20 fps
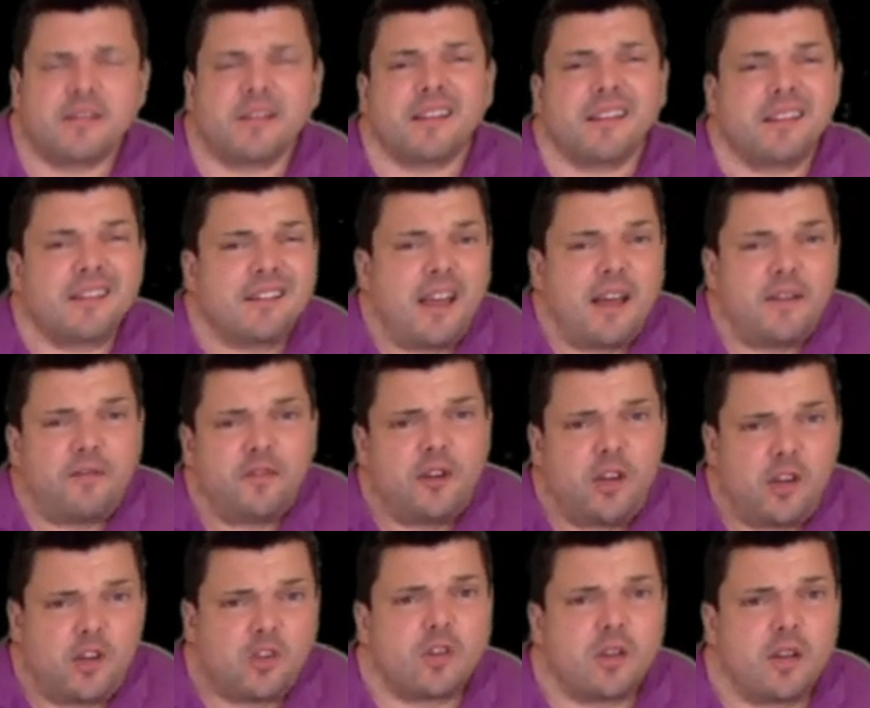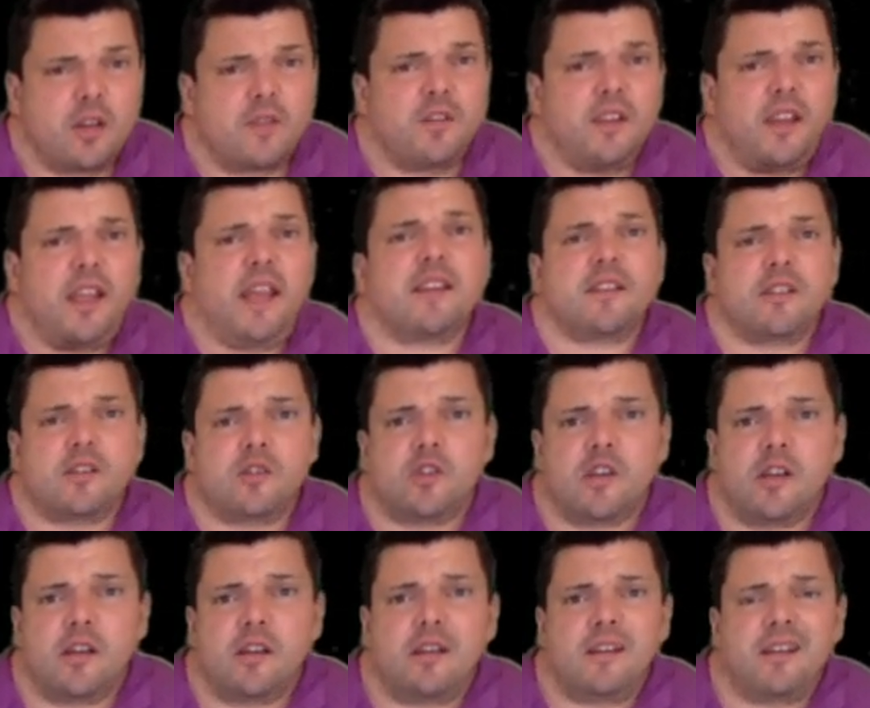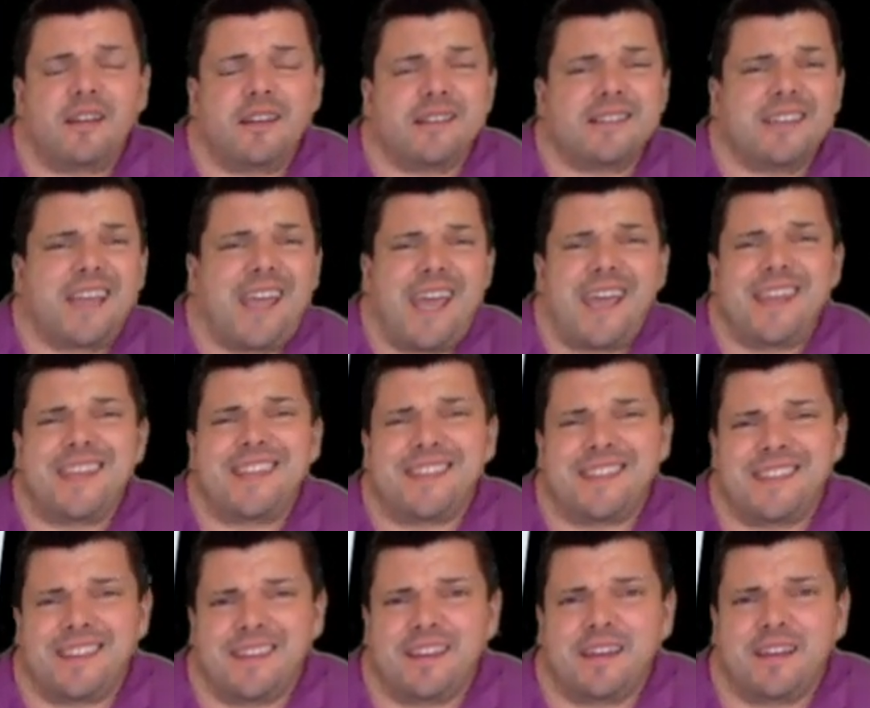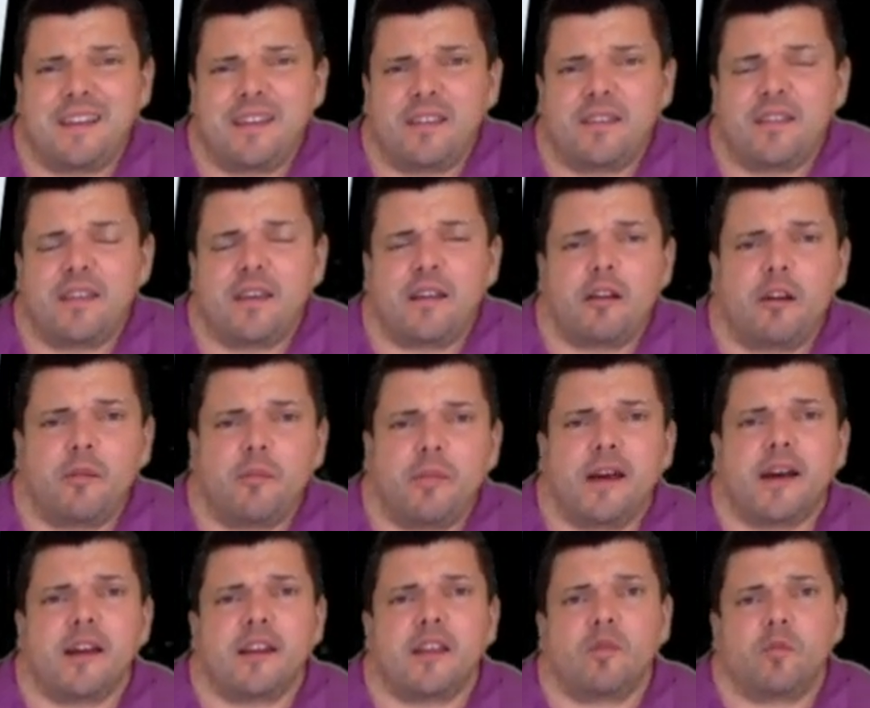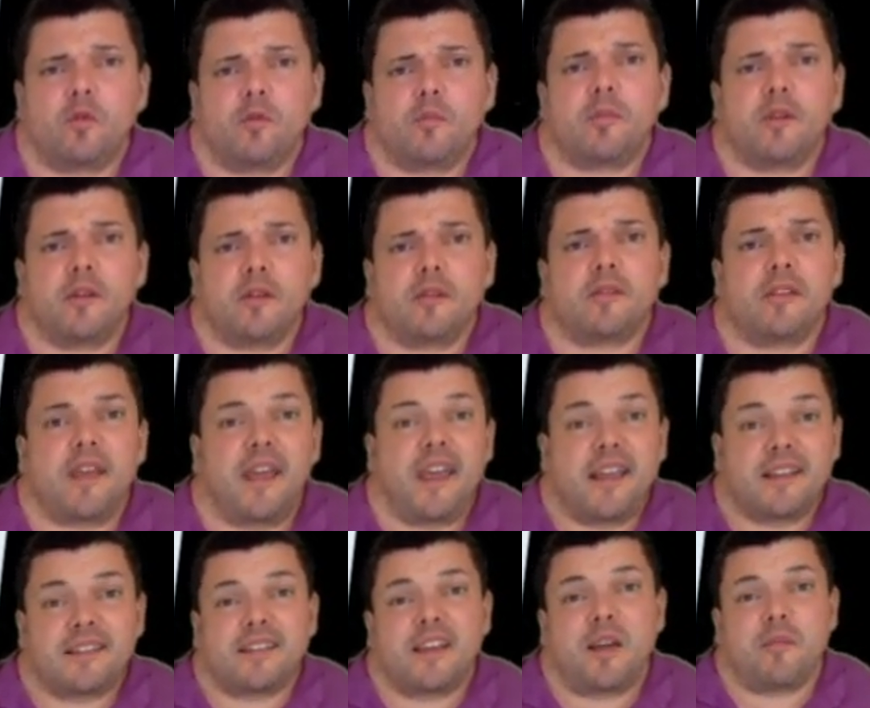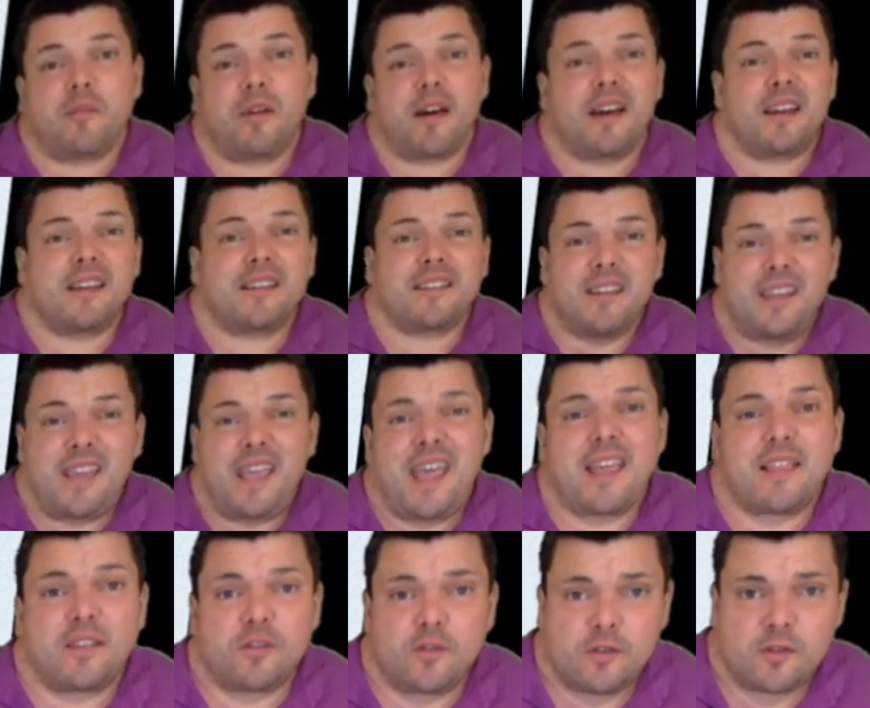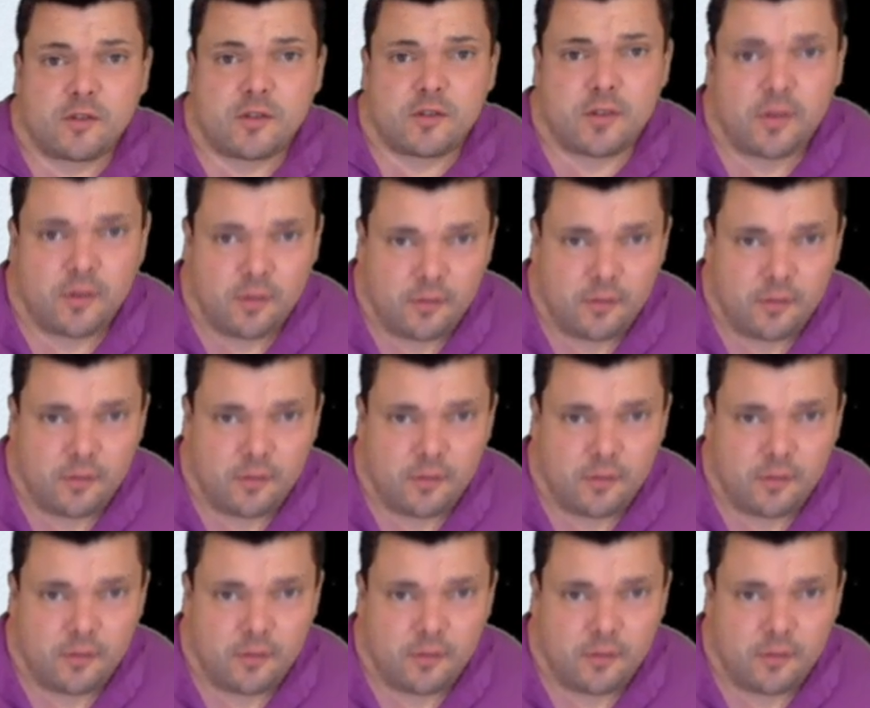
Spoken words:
the definition of an antigen is anything that our body will build antibodies against.